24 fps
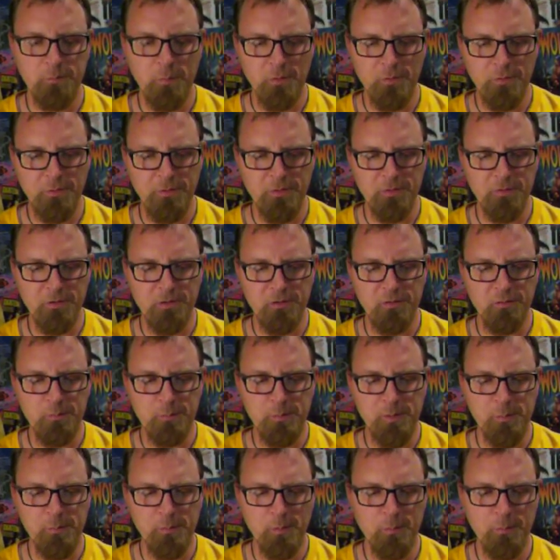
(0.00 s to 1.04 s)
of these
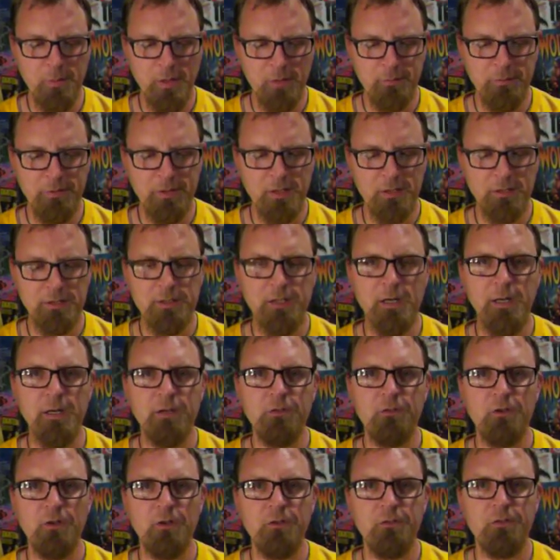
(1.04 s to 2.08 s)
people, Palmiotti and
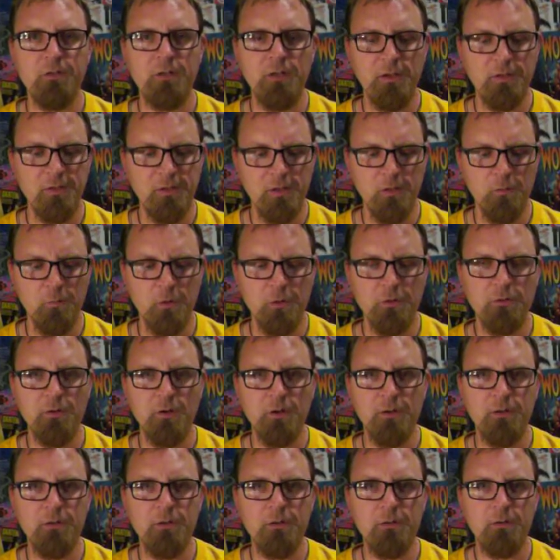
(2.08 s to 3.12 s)
Johnson, I think, worked
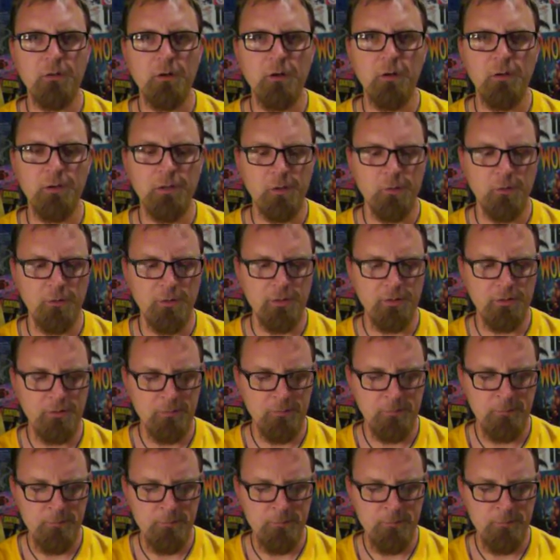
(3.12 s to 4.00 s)
on Harley Quinn.